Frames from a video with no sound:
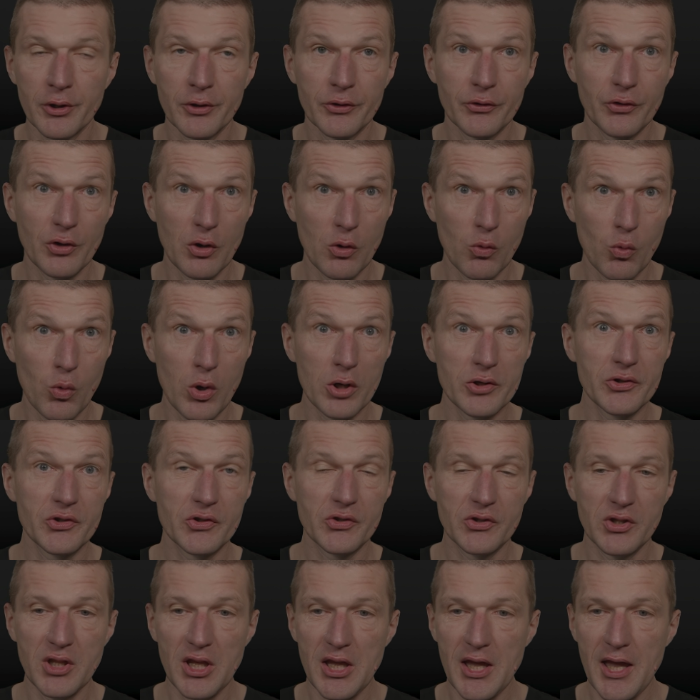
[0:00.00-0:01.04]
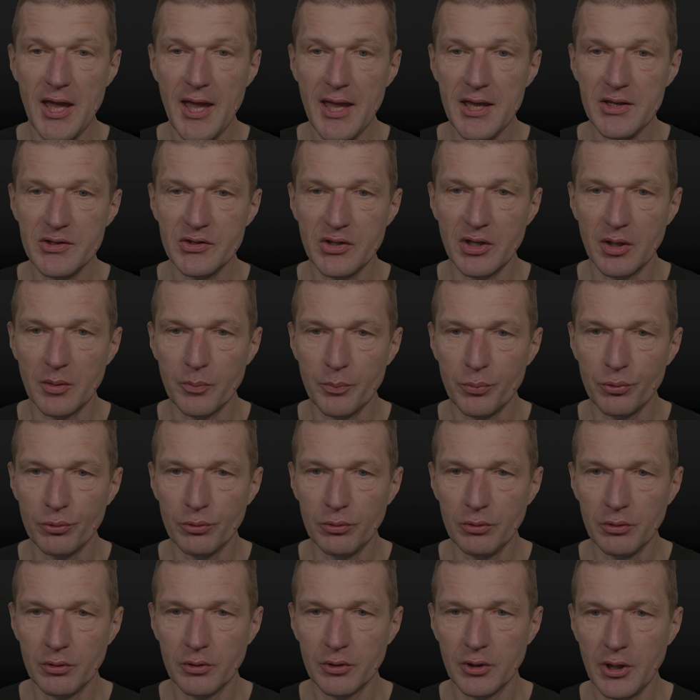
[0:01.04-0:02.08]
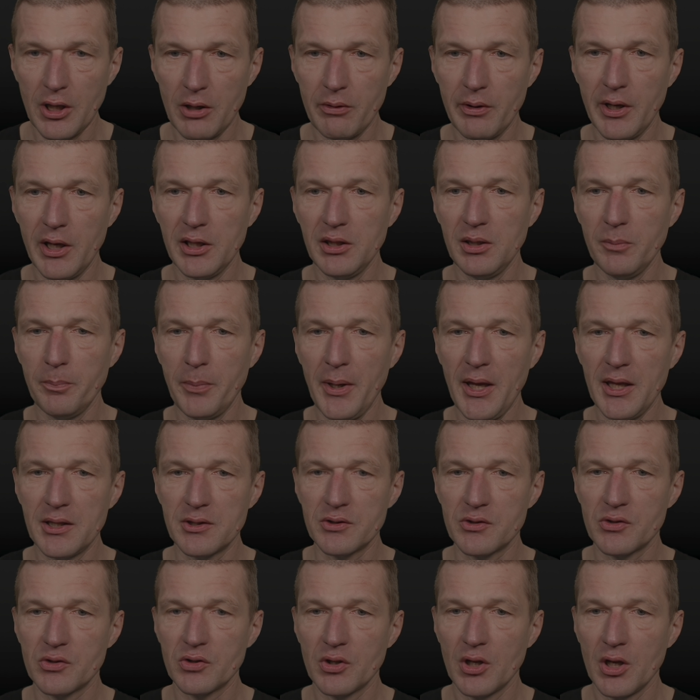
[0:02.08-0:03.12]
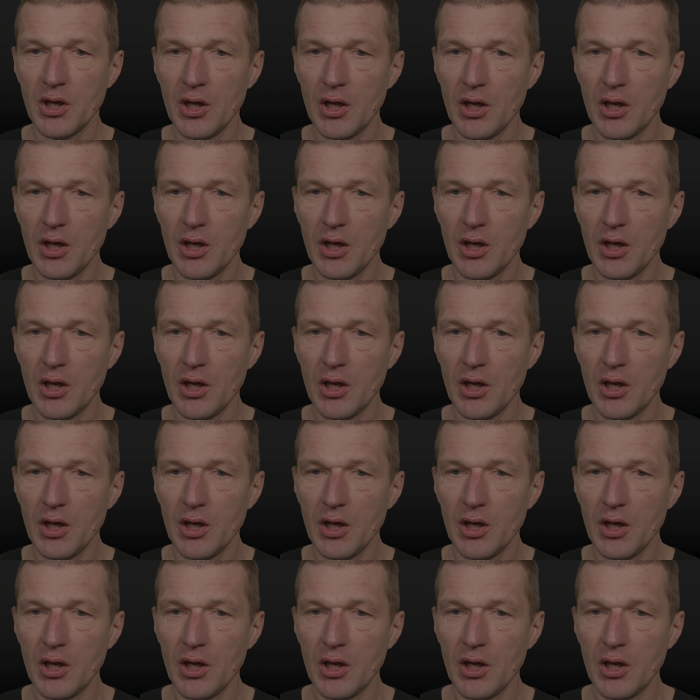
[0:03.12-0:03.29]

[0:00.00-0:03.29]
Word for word: So what's the async pool? Now it depends.